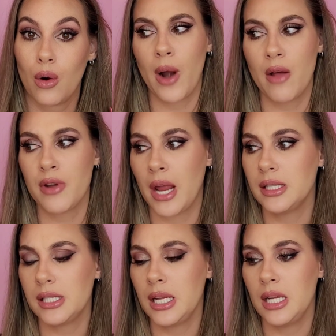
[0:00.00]
around
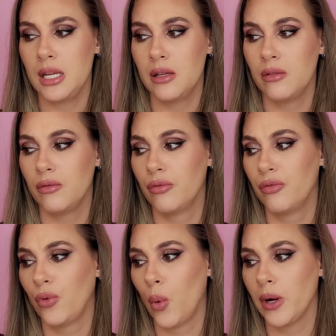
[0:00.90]

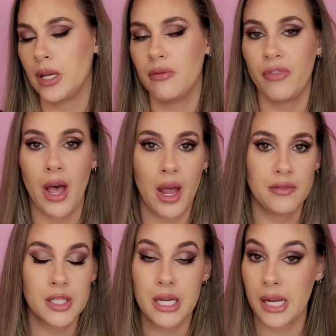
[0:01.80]

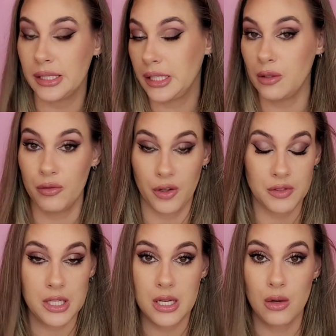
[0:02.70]
1945 to
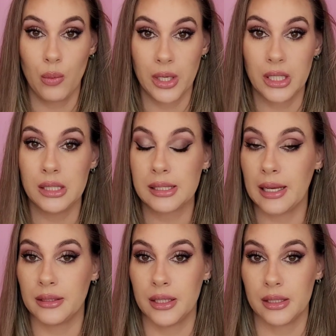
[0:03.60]
1950 when
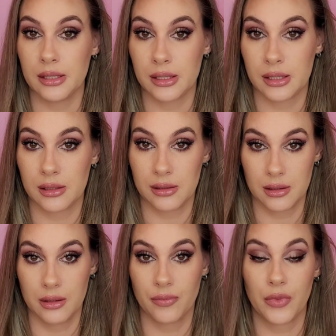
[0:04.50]
he's at this
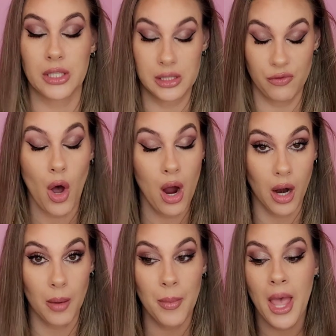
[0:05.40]

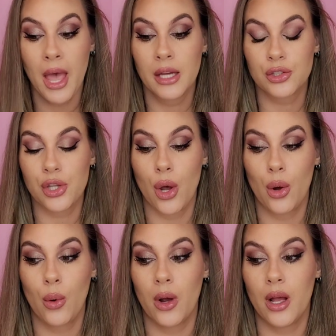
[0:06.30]
farm.
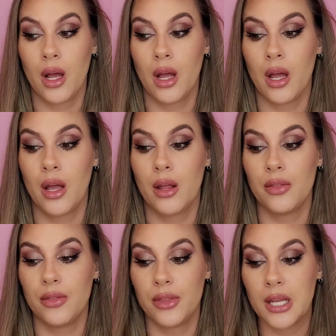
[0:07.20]
So
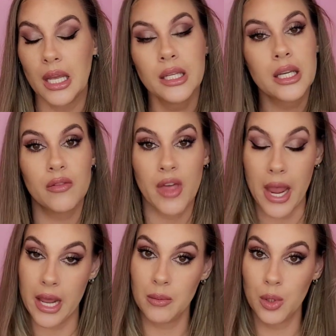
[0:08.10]
the killing of
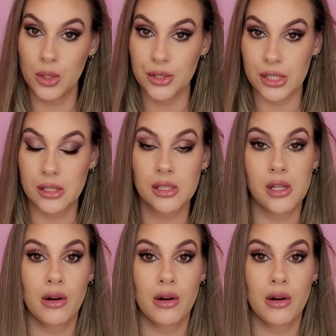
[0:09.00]
the animals in the